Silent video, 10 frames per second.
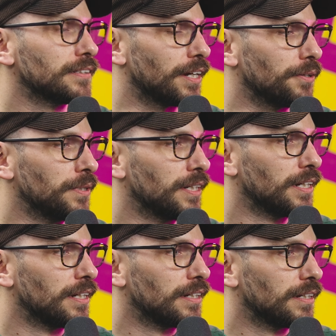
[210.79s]
So,
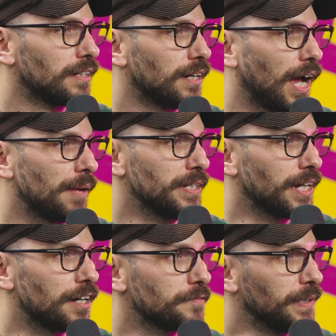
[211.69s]

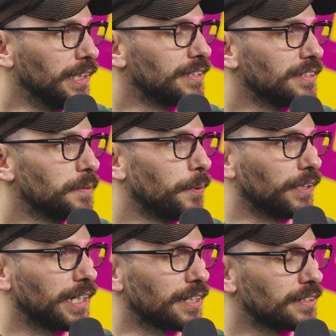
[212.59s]
I've been listening to
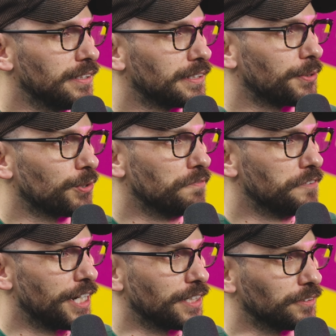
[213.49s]
podcasts since they were on
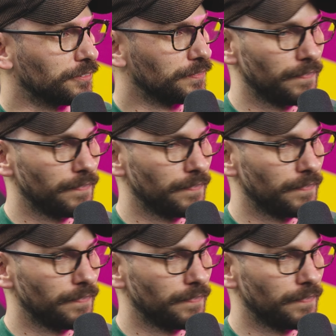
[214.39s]
vinyl.